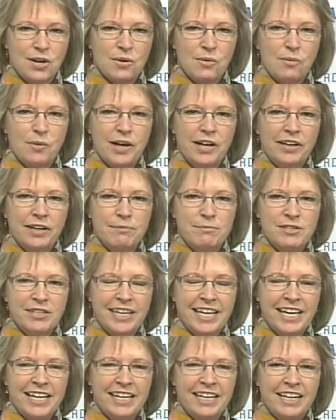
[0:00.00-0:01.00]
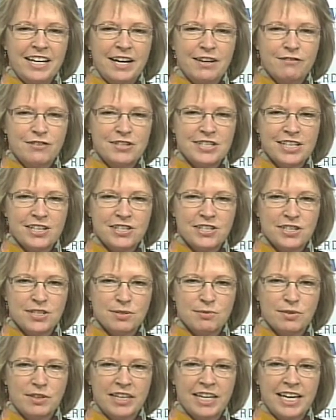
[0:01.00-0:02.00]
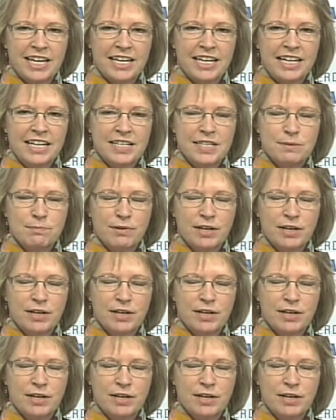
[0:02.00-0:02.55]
Welcome to Candid Conversations with Candidates,